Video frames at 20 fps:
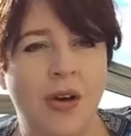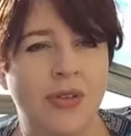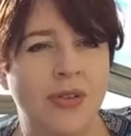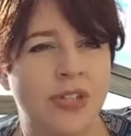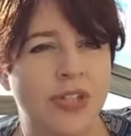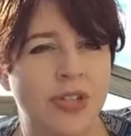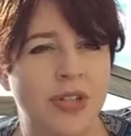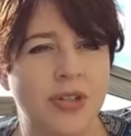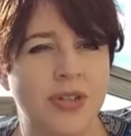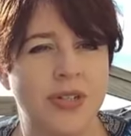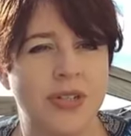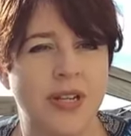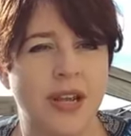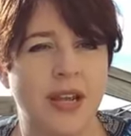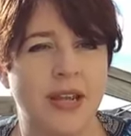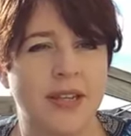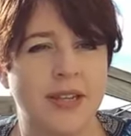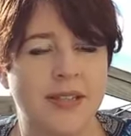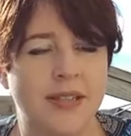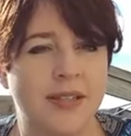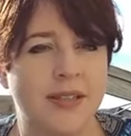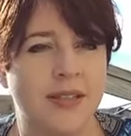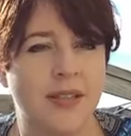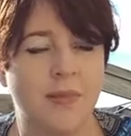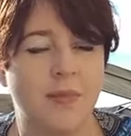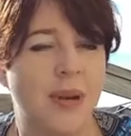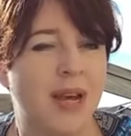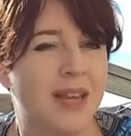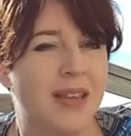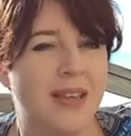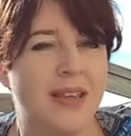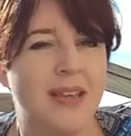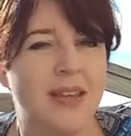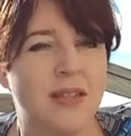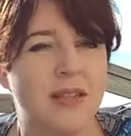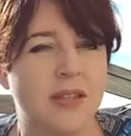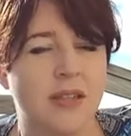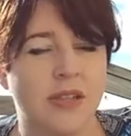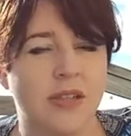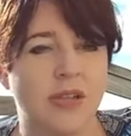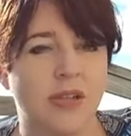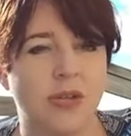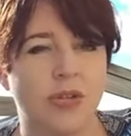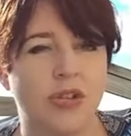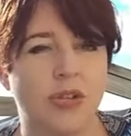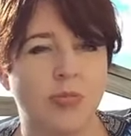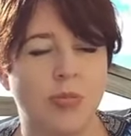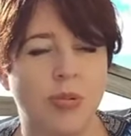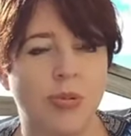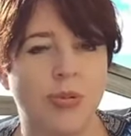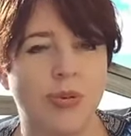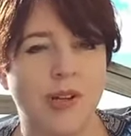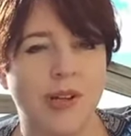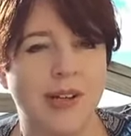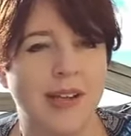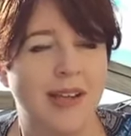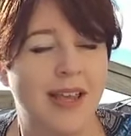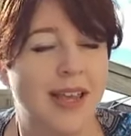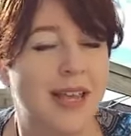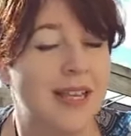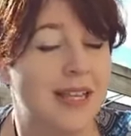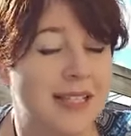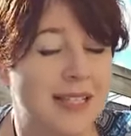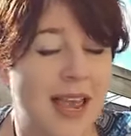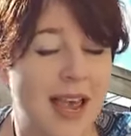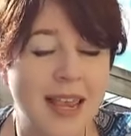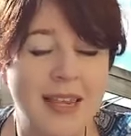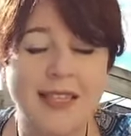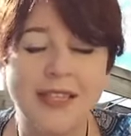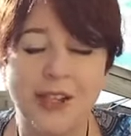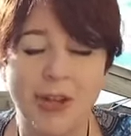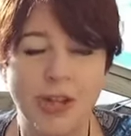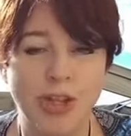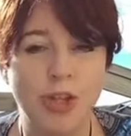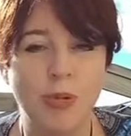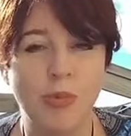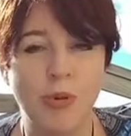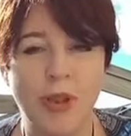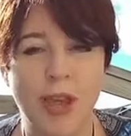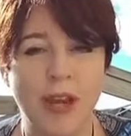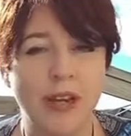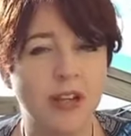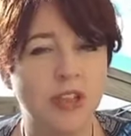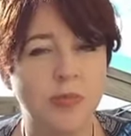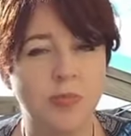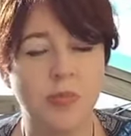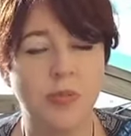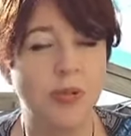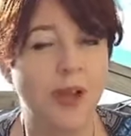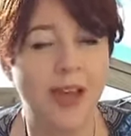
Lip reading: on Tuesday, because the monkey is the sociable, is a sociable energy.